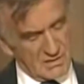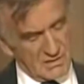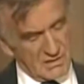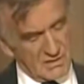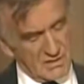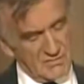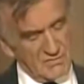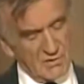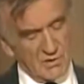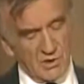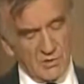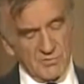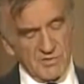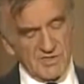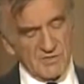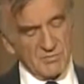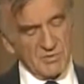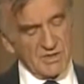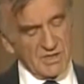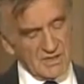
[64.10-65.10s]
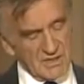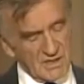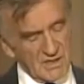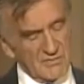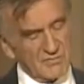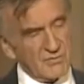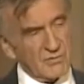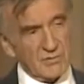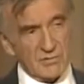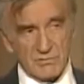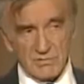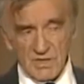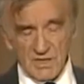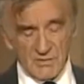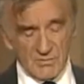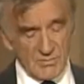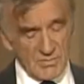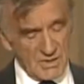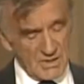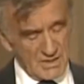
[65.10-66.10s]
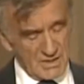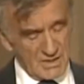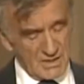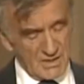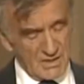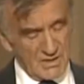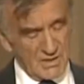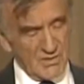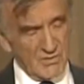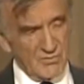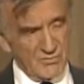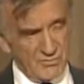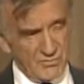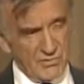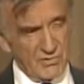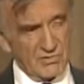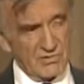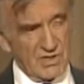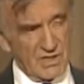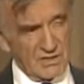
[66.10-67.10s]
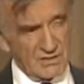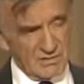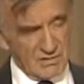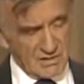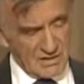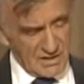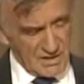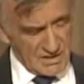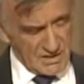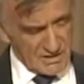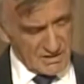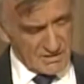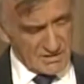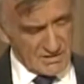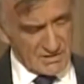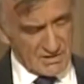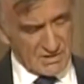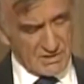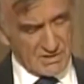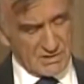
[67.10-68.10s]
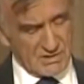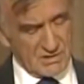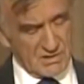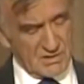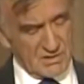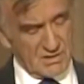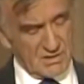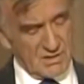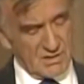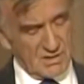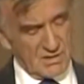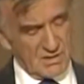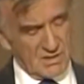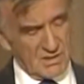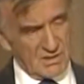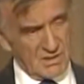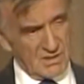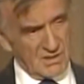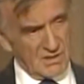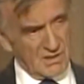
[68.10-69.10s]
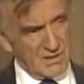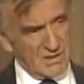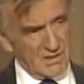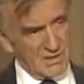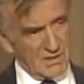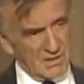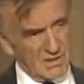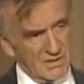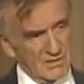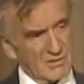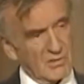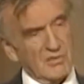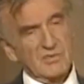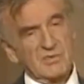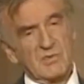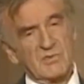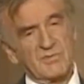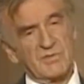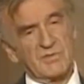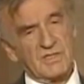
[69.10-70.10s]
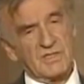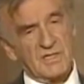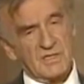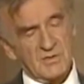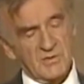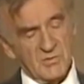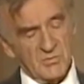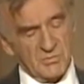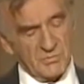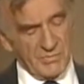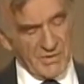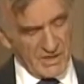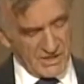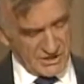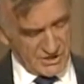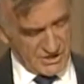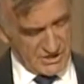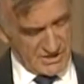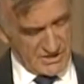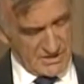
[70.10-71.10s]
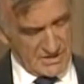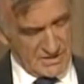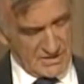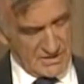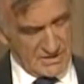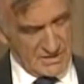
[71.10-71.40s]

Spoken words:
he will always be grateful to them for that rage and also for their compassion.